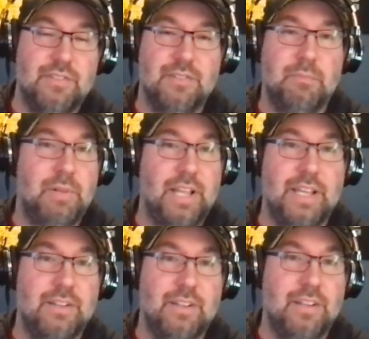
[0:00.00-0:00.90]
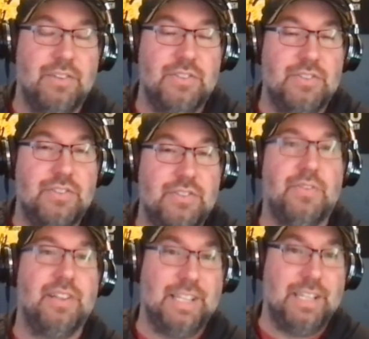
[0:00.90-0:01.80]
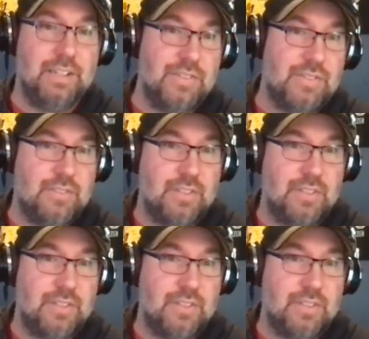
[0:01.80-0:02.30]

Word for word: played in different leagues